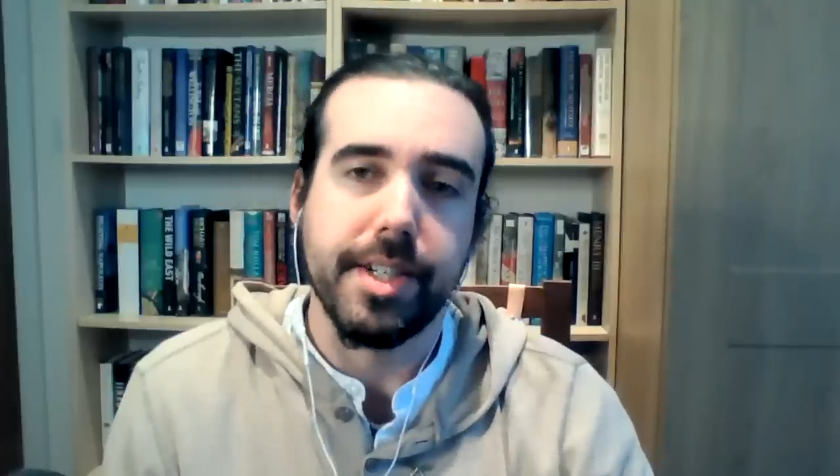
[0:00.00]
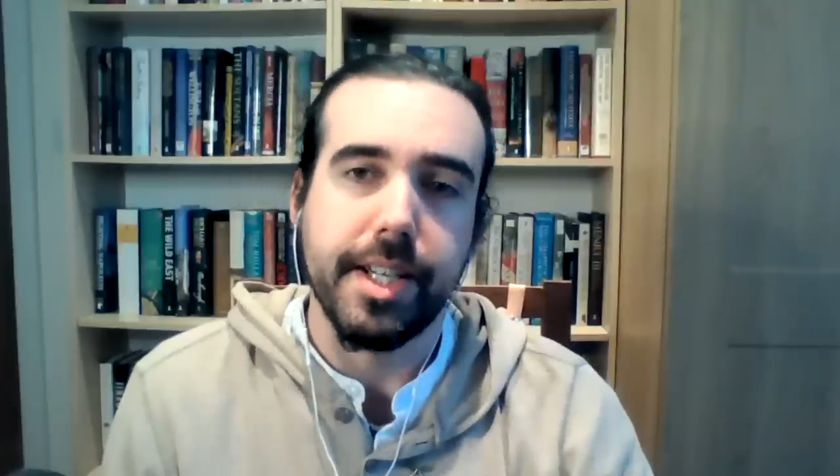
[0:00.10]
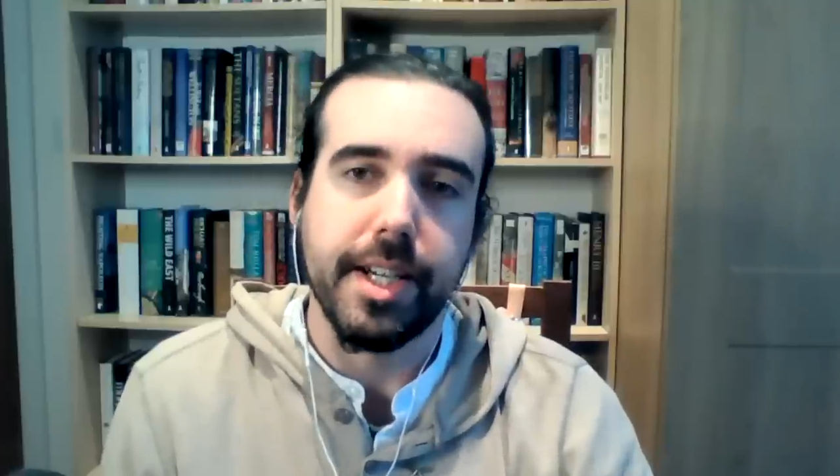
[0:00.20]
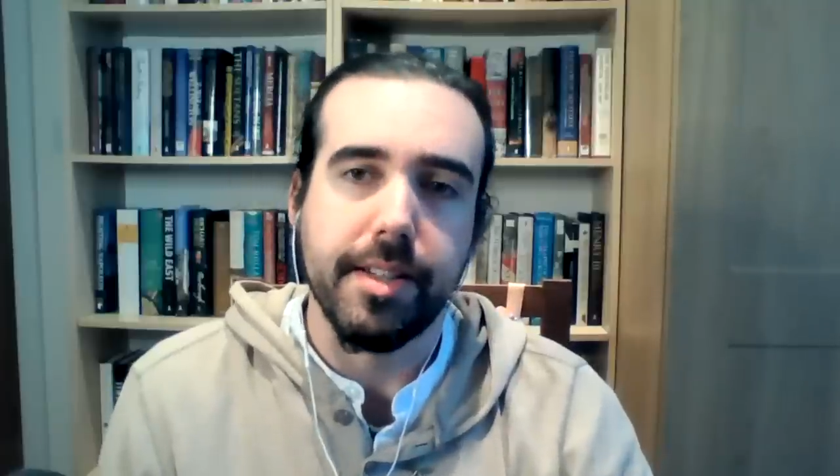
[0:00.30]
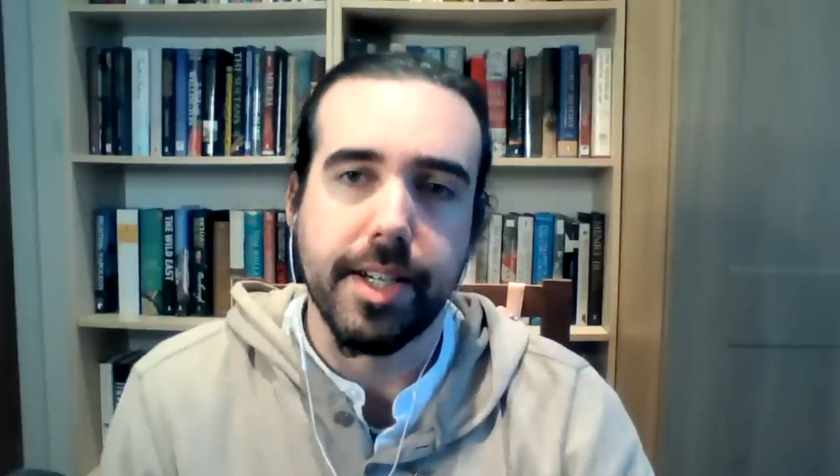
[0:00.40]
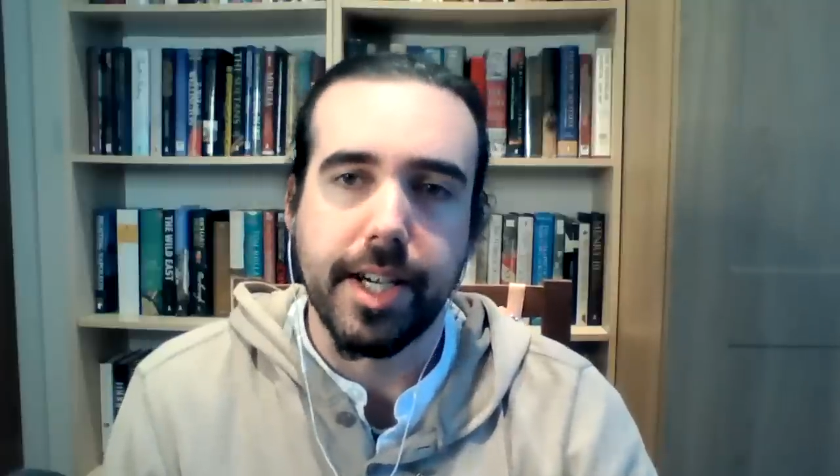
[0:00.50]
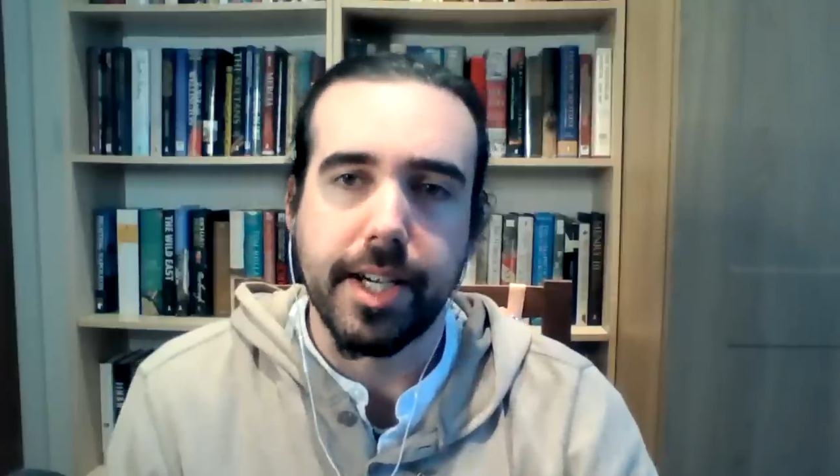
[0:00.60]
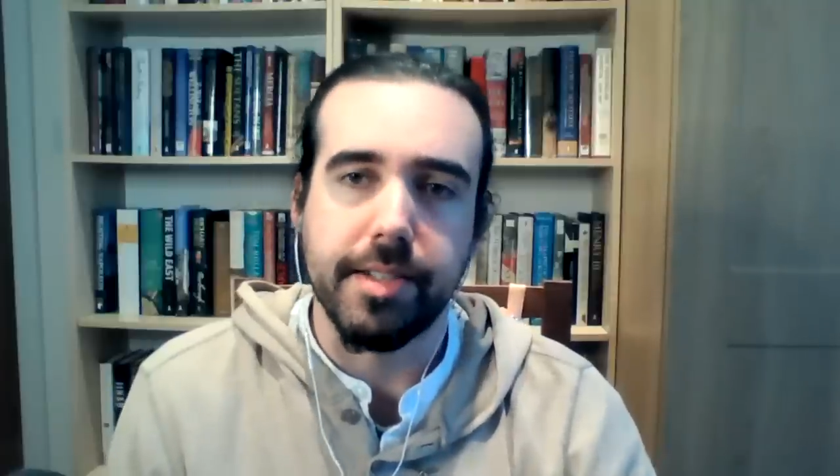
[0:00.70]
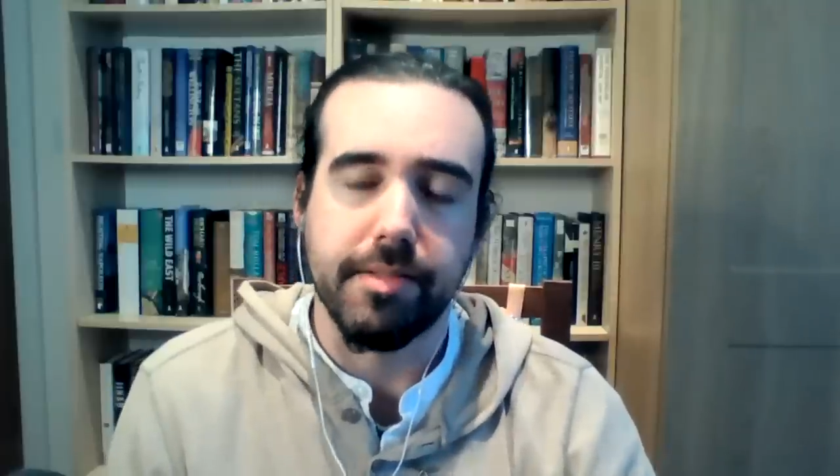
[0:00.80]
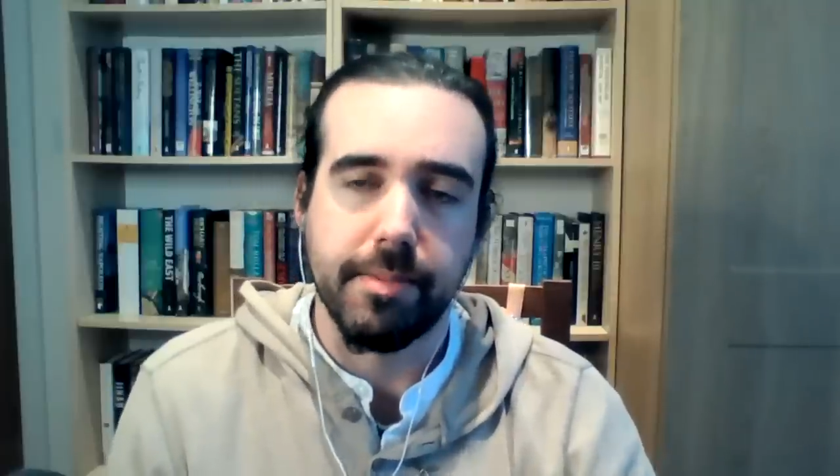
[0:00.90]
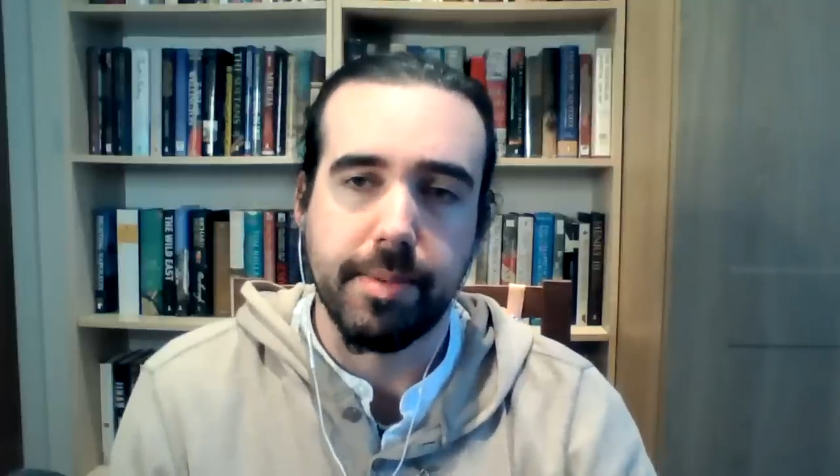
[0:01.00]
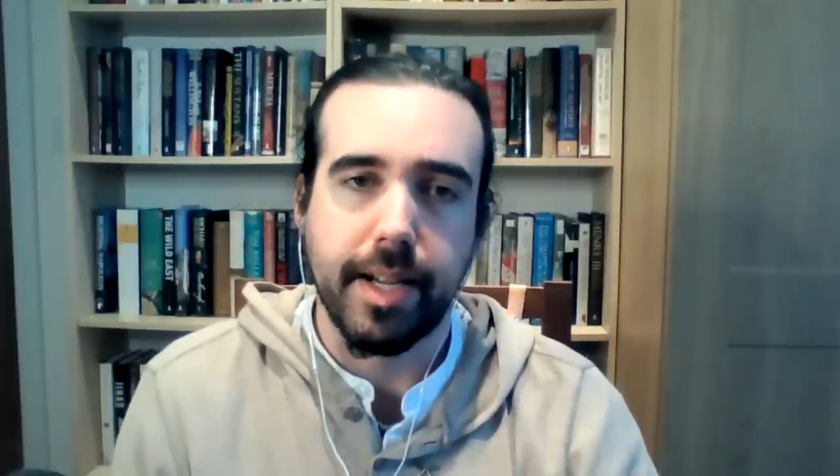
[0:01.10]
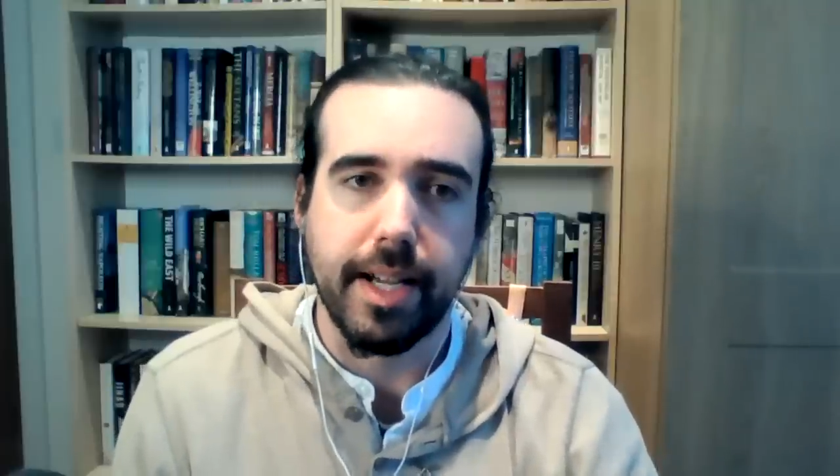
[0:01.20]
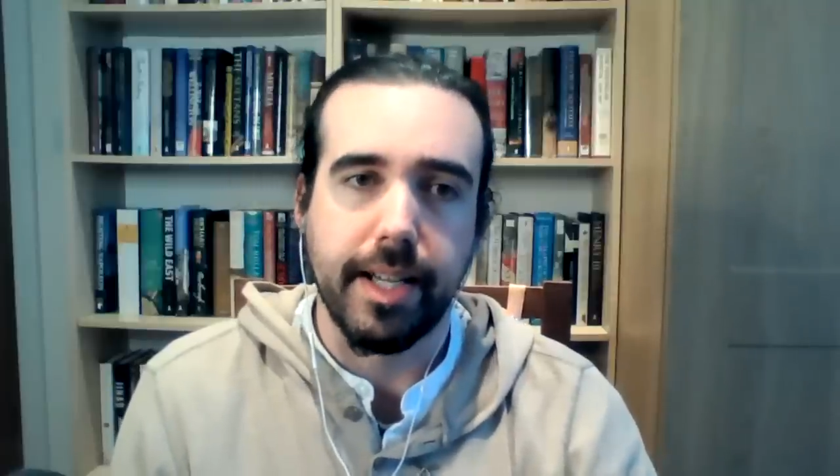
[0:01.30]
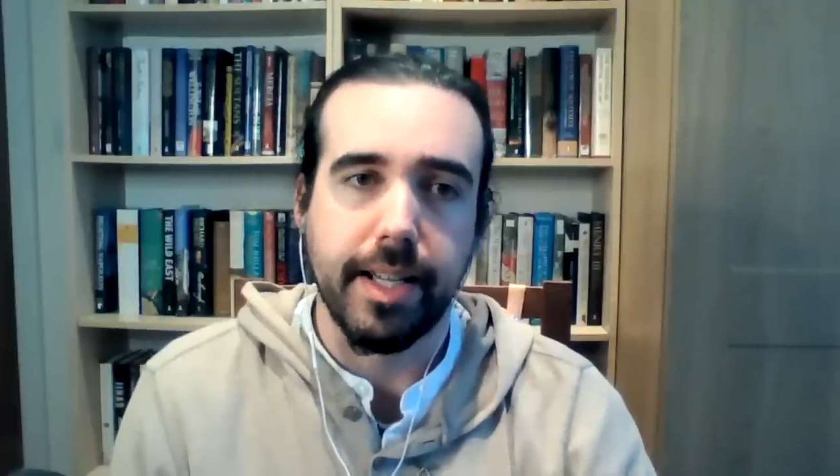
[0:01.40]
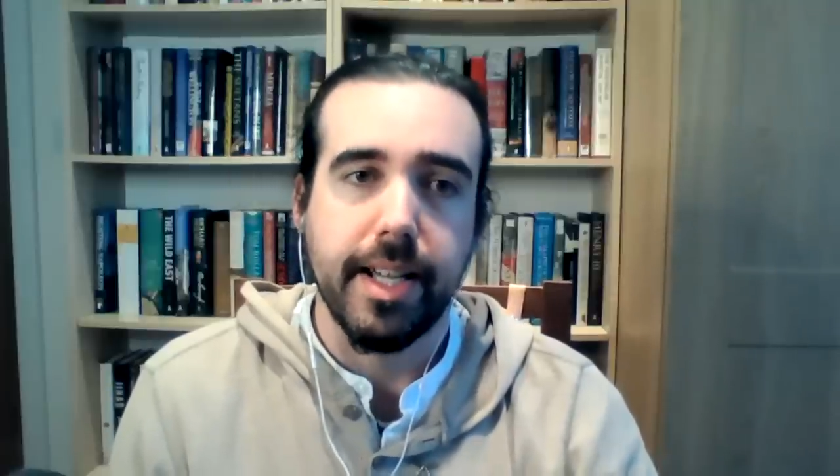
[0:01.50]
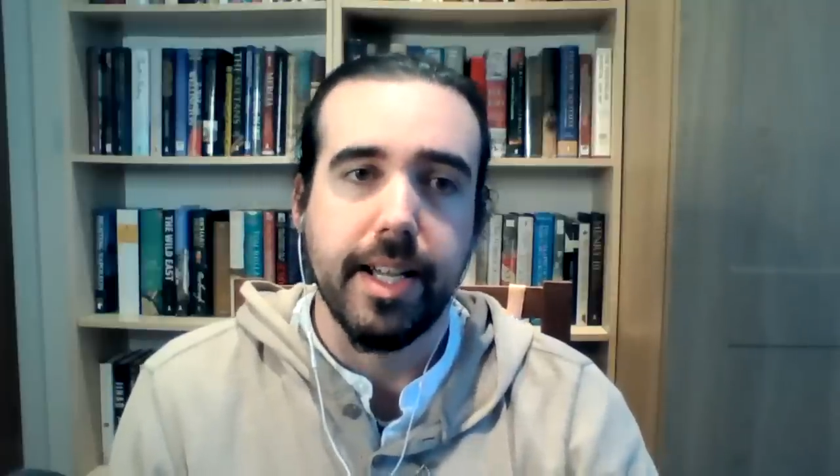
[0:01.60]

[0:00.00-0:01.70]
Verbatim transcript: to hear the Gurkhas reply,